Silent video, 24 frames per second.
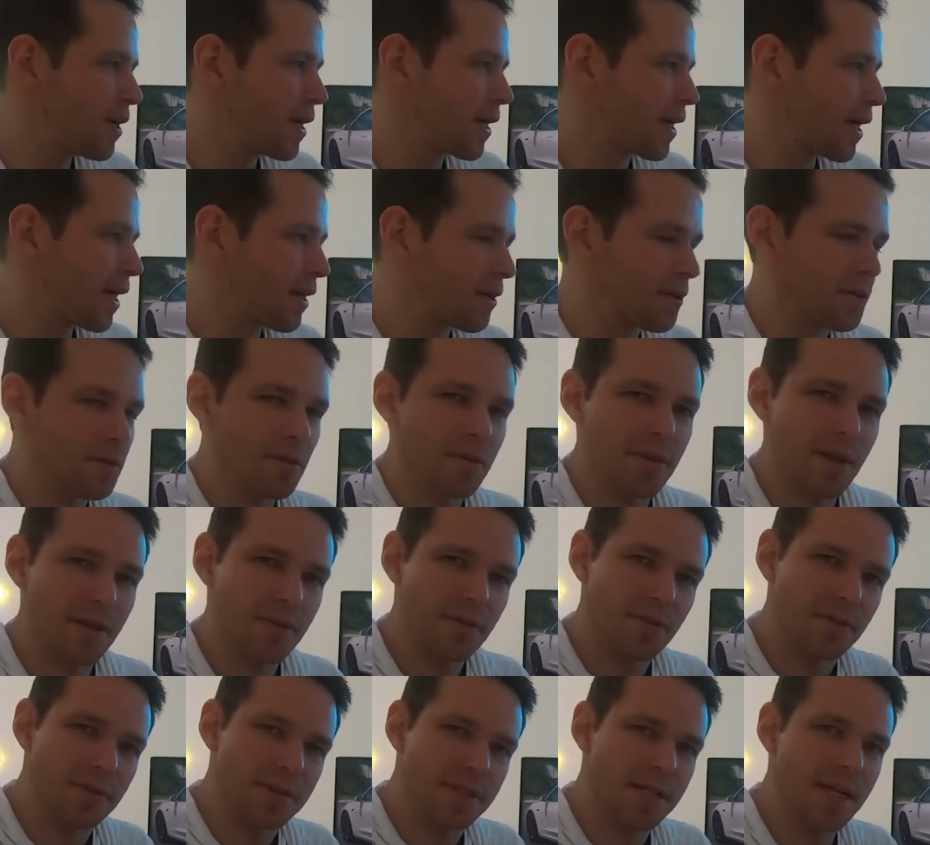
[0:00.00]
And can you do that
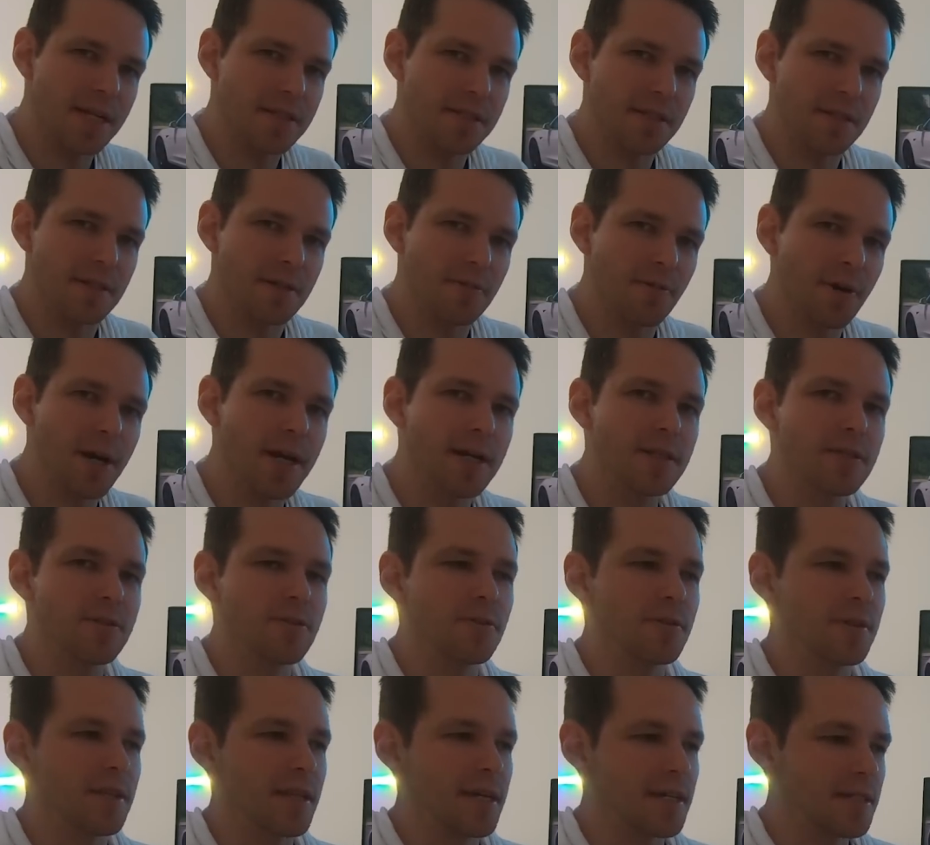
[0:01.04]
through Tesla Direct,
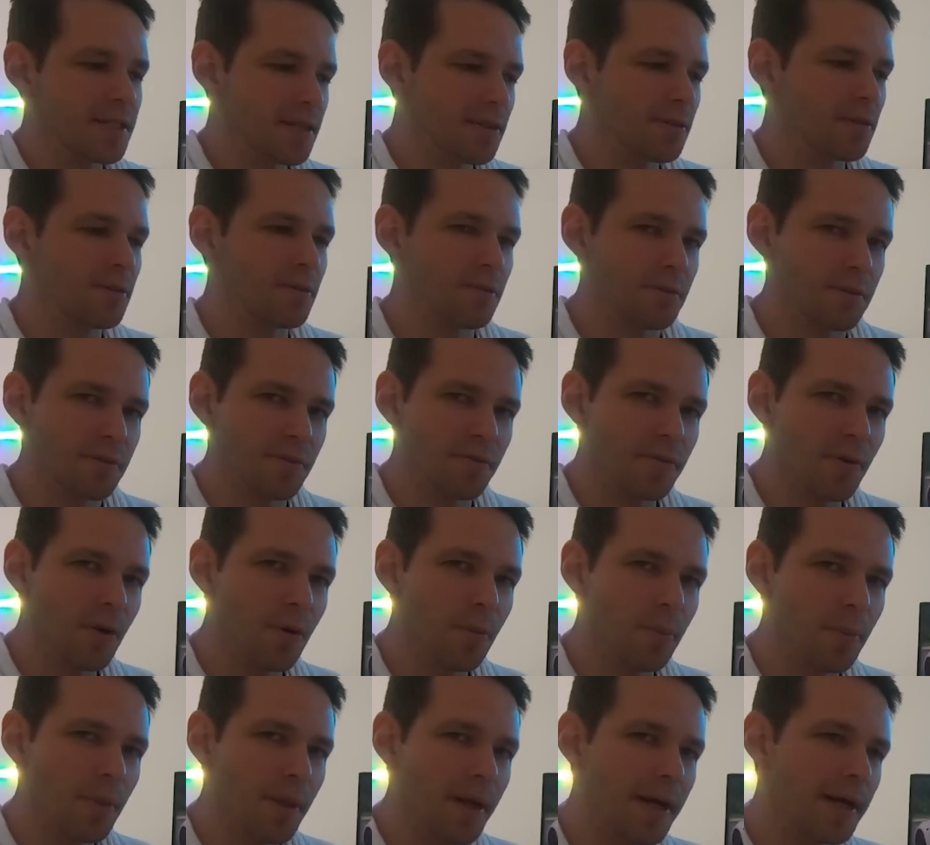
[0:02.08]
or do they sell you a
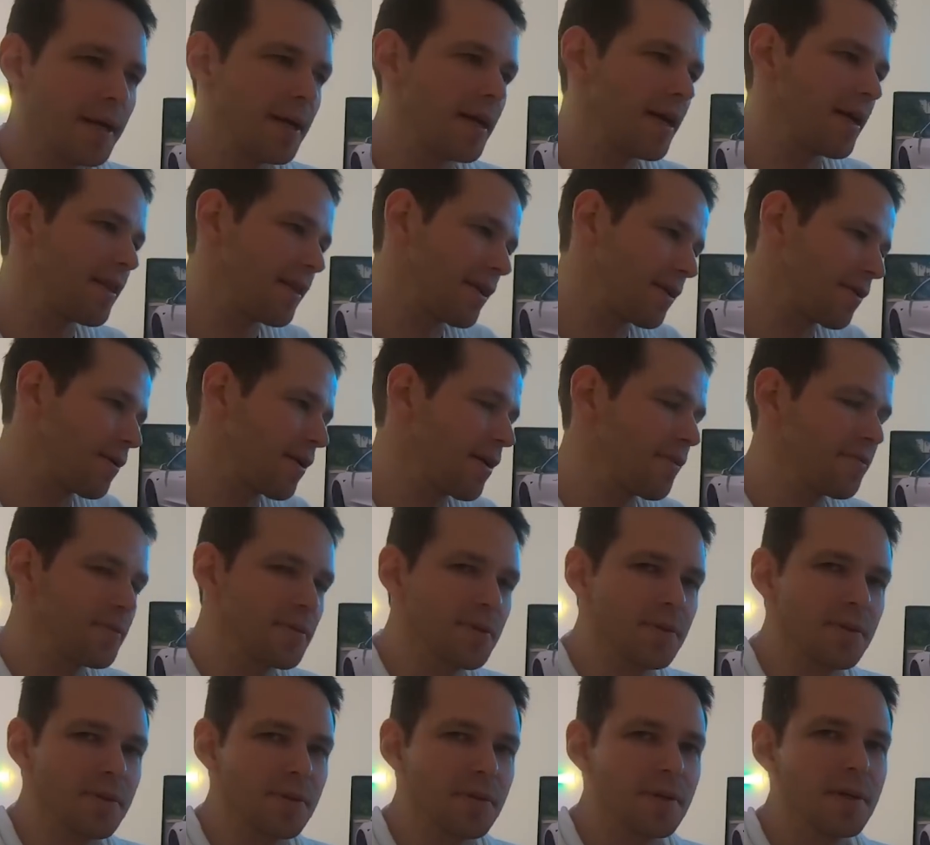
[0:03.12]
default plate and then you have
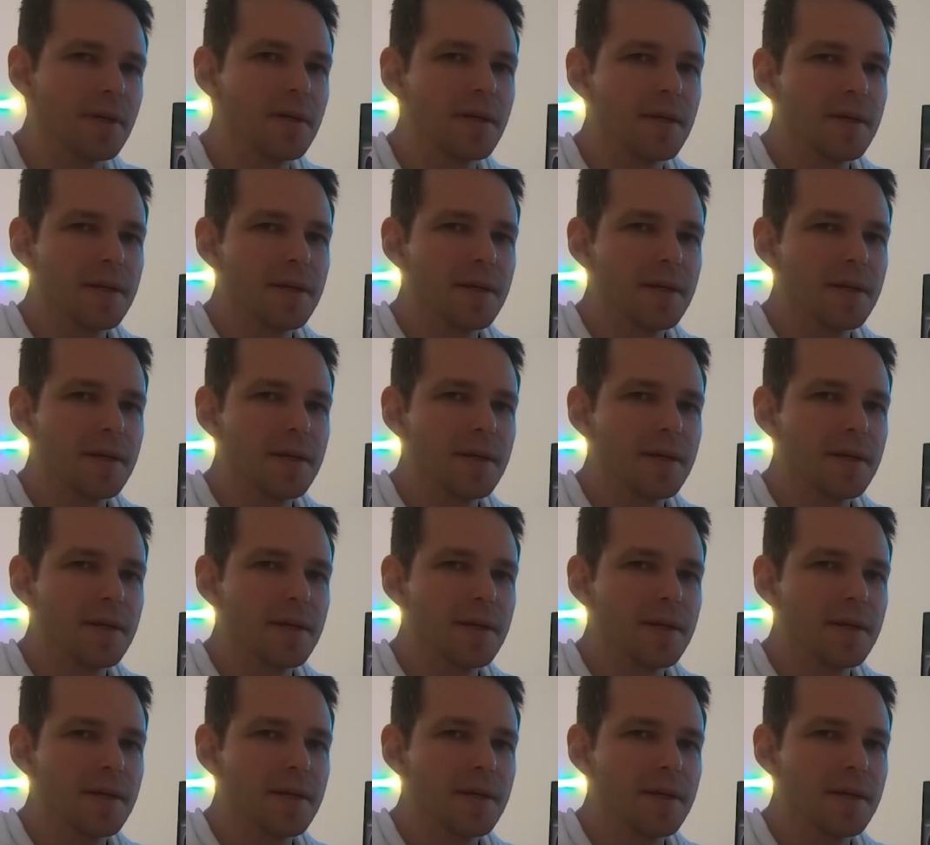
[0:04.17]
to